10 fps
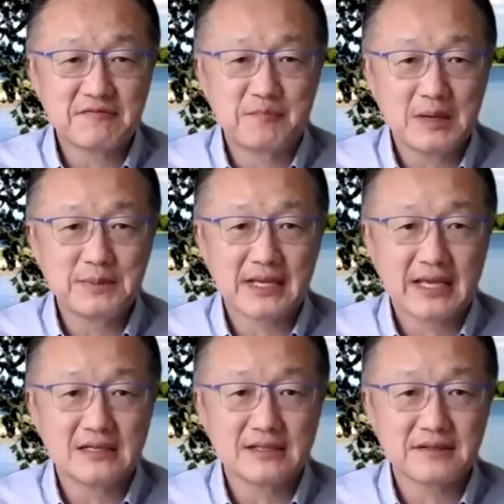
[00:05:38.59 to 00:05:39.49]
public
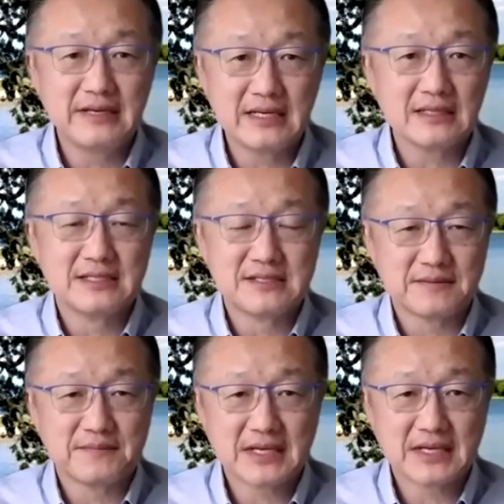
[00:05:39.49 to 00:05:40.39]
health
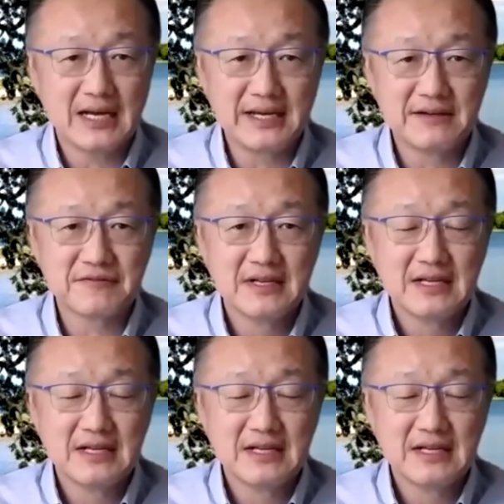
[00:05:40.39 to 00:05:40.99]
nihilism, the kind of